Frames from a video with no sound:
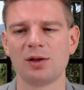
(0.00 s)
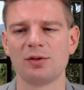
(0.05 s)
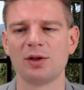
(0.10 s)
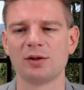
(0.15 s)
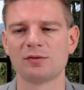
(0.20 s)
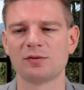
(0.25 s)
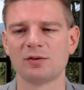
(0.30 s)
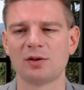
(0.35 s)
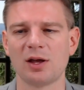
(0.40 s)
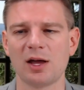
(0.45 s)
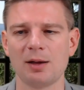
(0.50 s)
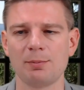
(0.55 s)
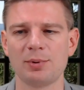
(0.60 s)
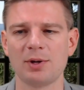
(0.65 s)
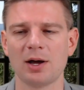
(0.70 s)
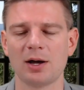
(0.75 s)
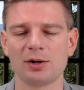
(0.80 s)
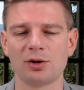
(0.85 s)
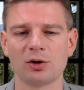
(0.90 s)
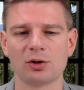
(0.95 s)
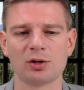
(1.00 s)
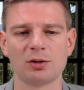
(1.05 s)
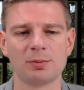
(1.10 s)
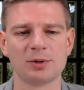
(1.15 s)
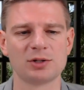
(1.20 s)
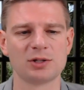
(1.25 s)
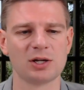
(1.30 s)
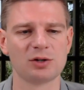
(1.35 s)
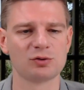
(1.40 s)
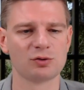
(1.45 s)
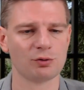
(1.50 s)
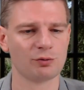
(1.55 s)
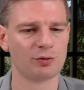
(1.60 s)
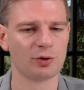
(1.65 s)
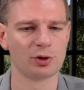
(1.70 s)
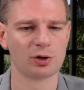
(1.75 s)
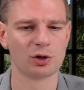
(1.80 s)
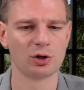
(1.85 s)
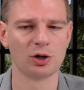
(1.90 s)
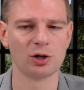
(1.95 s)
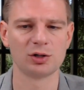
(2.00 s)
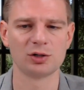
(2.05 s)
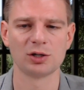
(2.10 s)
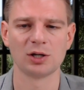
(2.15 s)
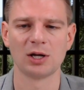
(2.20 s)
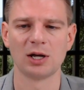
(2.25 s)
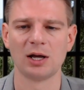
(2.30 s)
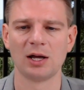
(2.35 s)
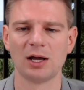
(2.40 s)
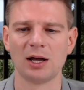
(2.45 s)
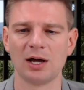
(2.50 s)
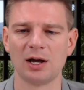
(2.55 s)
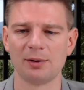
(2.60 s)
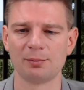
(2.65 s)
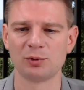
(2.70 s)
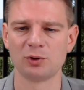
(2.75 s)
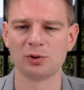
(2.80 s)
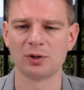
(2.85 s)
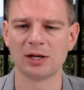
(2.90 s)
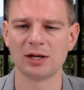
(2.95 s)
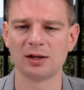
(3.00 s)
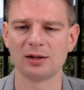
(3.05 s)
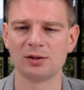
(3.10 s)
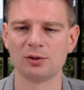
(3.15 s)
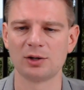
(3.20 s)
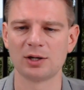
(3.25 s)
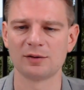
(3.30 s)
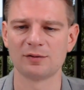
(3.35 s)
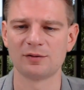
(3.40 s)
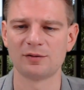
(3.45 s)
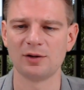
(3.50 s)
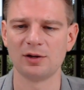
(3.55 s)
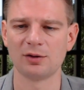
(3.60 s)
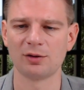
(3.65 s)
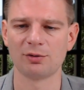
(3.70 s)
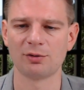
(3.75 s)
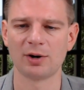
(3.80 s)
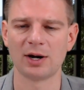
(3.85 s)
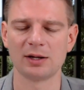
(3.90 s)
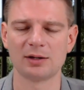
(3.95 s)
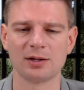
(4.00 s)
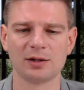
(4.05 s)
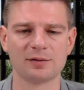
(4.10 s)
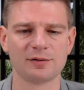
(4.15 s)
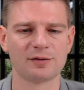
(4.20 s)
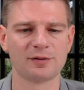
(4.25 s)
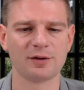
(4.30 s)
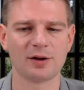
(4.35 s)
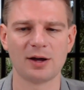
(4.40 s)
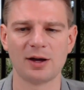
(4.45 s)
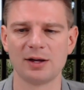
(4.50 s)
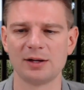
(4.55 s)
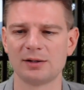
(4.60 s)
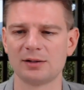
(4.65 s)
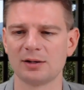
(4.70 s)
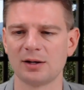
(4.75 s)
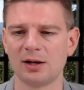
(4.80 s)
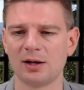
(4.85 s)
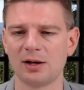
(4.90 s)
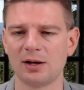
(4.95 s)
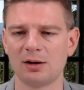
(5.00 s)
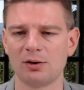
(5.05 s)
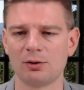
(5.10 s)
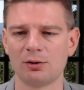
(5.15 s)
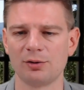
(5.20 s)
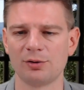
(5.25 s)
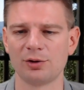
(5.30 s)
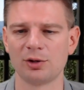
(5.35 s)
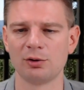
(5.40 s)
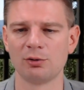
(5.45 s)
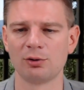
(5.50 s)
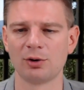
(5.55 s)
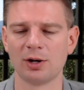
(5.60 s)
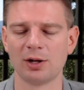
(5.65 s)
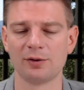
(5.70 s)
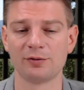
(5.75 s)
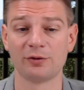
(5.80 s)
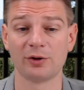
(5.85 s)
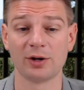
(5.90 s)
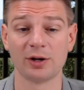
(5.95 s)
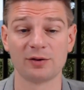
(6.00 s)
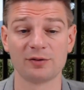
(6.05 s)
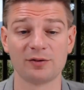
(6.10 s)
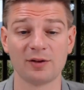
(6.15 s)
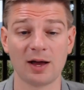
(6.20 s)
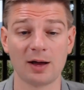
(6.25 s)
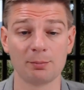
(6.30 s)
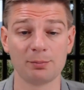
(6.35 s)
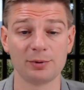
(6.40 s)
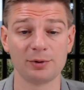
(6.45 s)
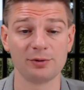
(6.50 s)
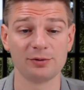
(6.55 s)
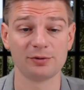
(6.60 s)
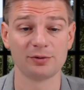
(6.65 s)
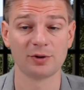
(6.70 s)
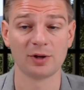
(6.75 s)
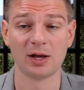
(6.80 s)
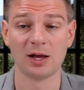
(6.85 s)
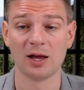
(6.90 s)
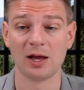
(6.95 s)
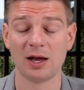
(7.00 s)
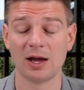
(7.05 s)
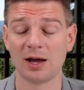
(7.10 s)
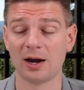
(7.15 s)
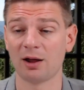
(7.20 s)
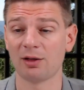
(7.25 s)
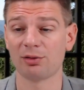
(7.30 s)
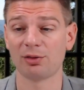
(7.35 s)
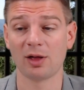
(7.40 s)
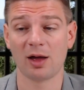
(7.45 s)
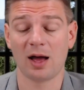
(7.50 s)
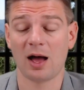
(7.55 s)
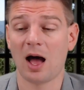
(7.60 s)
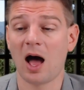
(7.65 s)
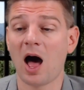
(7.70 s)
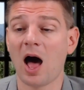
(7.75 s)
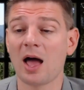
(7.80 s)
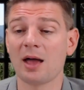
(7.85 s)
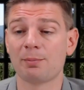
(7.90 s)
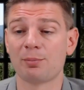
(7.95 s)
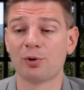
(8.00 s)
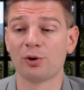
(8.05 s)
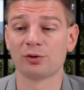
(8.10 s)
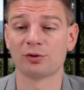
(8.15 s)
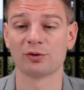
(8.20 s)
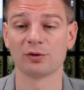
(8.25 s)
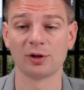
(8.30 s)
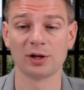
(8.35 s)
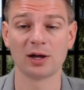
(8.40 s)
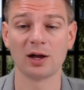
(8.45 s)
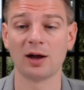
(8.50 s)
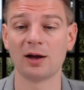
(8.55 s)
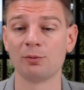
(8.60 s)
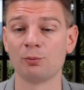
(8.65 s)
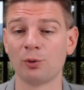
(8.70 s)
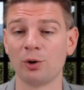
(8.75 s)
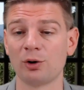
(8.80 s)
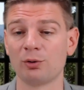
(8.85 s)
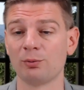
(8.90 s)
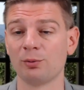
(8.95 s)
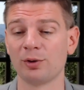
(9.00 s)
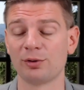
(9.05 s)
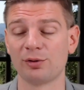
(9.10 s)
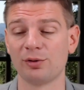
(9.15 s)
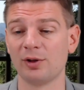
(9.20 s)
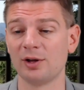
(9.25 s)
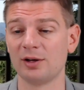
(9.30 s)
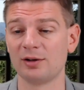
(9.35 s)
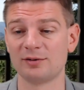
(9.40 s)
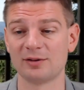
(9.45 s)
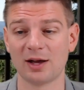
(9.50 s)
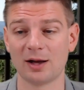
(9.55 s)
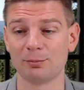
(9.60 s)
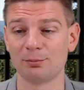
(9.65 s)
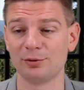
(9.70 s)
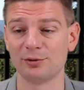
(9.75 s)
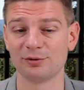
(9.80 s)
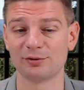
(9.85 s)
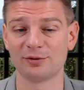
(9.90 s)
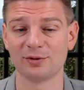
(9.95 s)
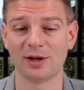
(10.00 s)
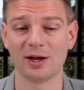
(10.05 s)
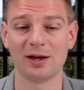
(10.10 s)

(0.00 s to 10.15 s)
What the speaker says: That's the API documentation, very good. You can see on the right-hand side all the URLs and examples. And I personally work with the examples.